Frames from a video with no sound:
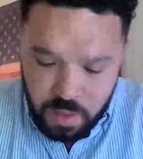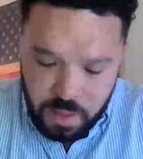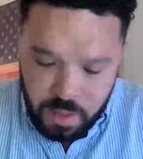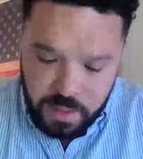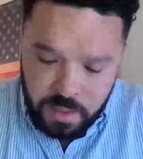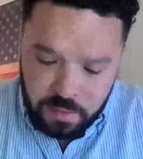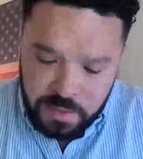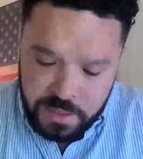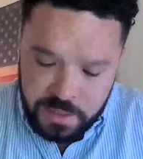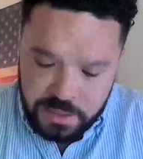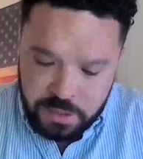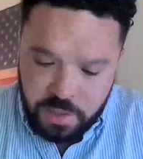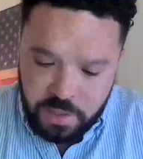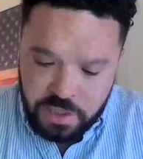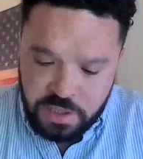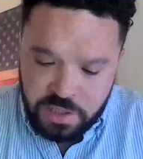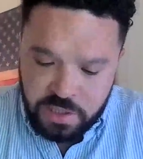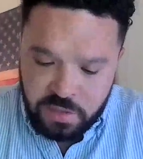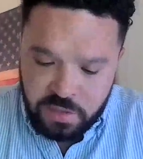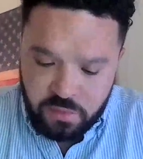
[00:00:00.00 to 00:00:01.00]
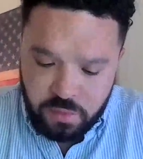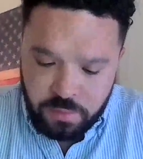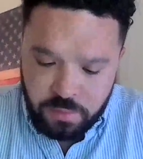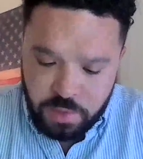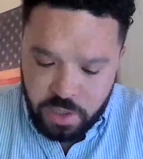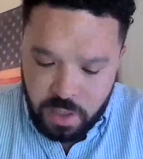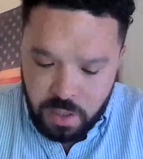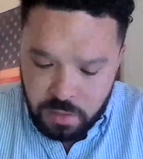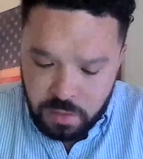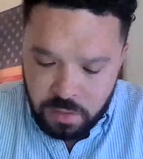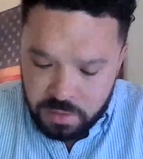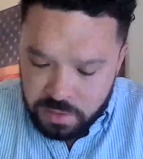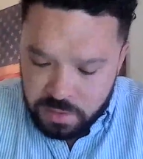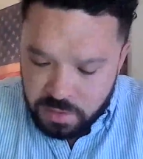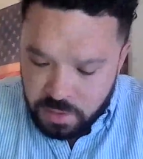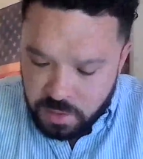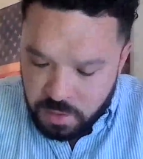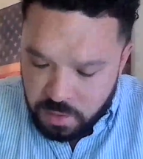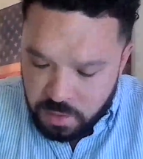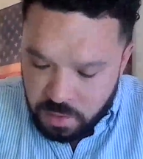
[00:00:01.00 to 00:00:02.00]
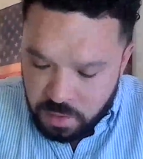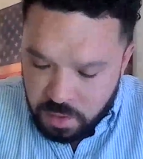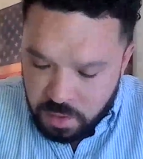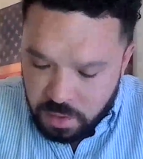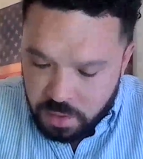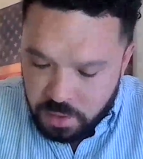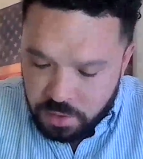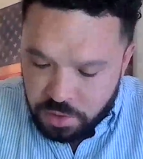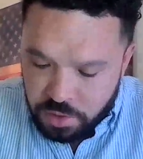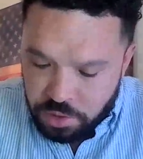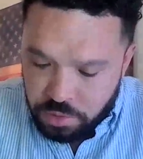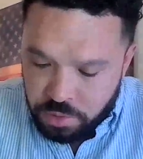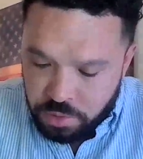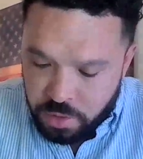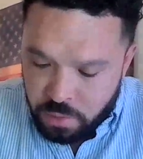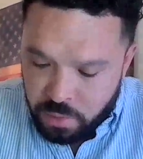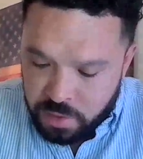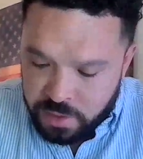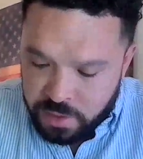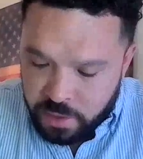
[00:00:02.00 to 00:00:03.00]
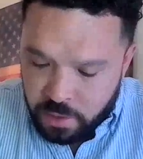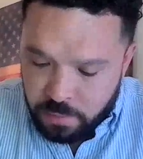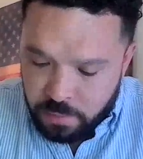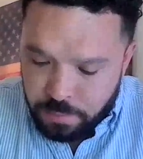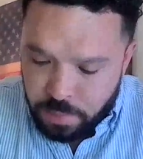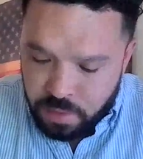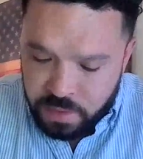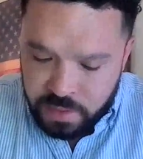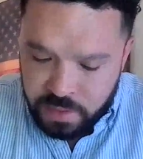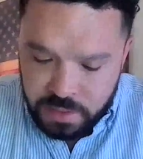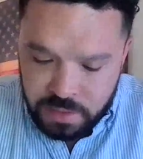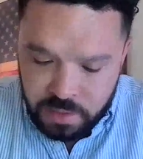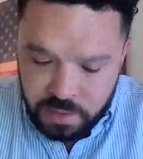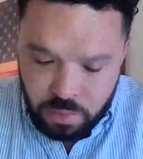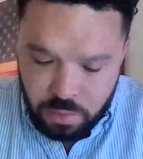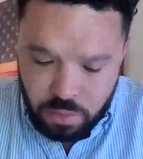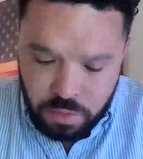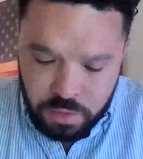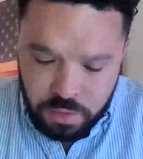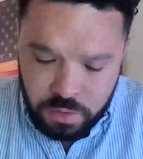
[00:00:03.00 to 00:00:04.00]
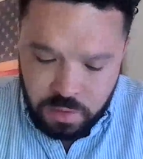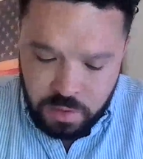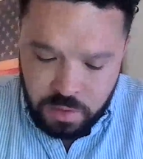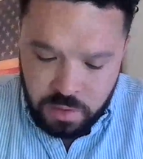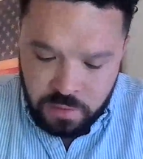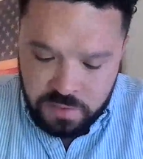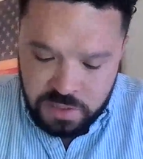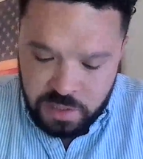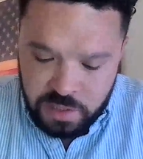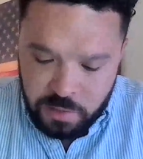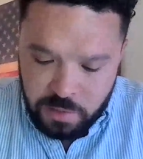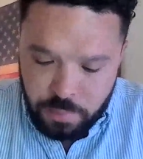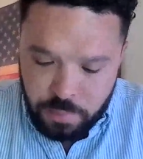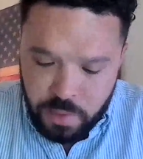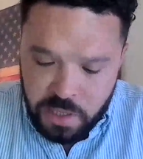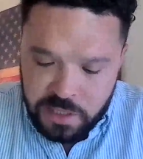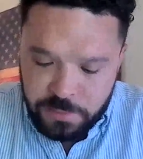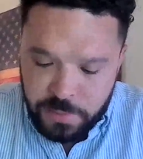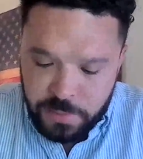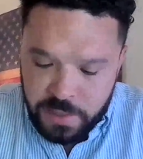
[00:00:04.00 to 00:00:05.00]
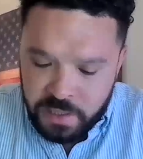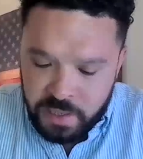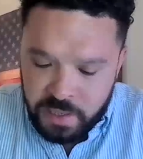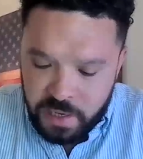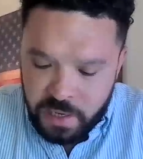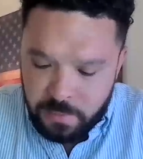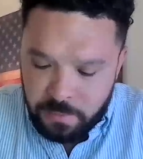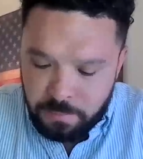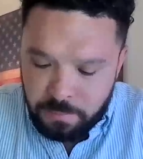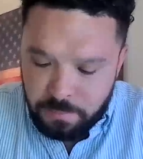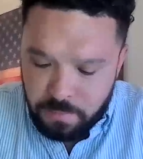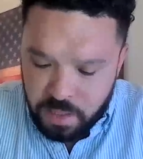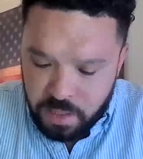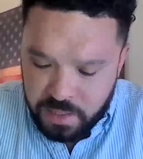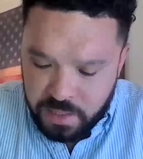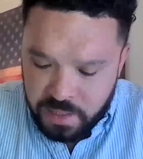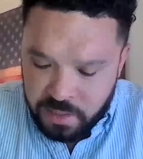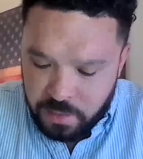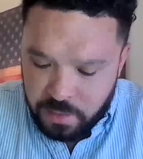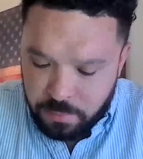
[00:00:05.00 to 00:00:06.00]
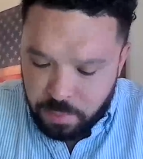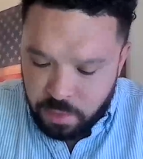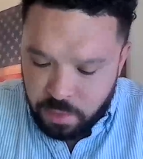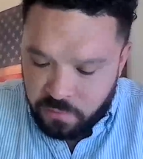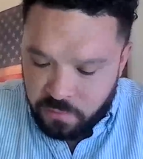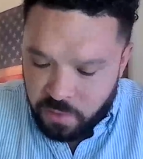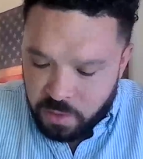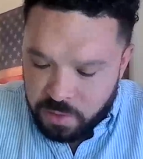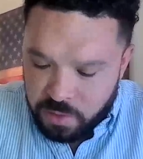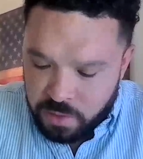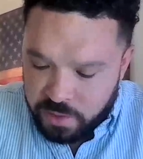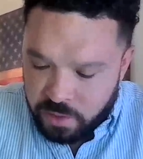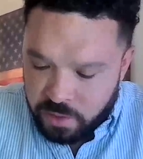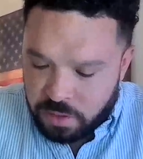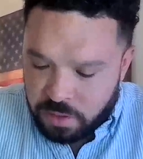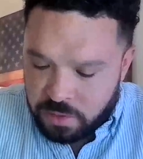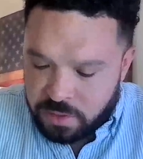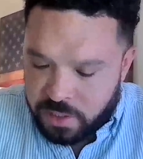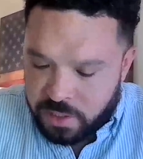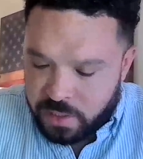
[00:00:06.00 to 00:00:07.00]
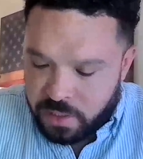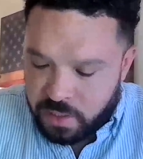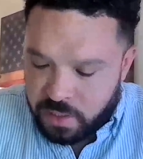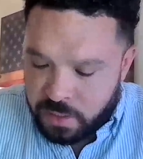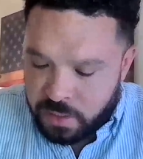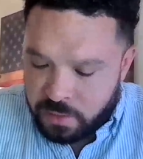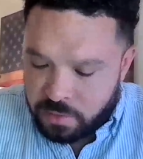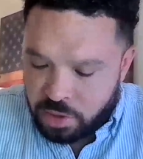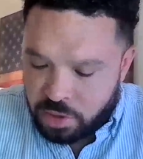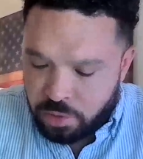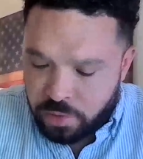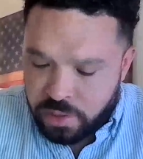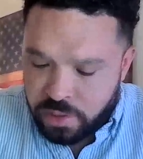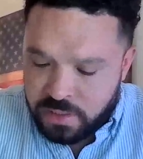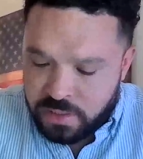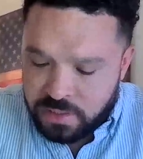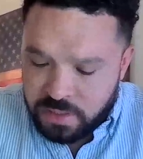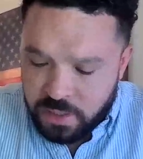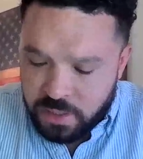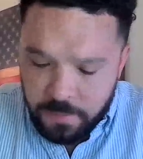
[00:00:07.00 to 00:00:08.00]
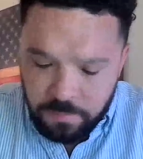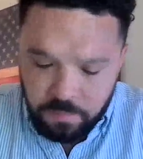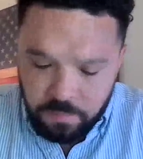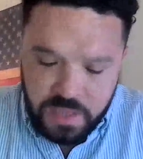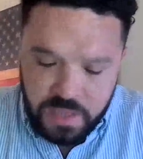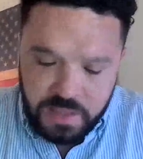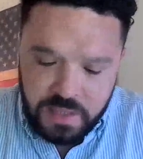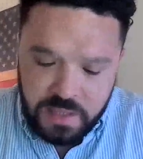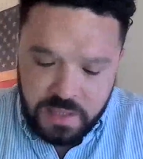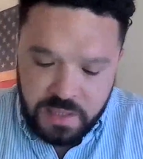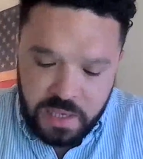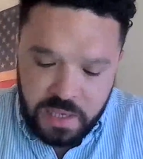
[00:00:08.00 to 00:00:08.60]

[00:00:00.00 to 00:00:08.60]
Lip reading: All right, our last question is from Charles. Do you know what they are putting at the corner of South Prospect and Connecticut Boulevard? They are also taking down trees at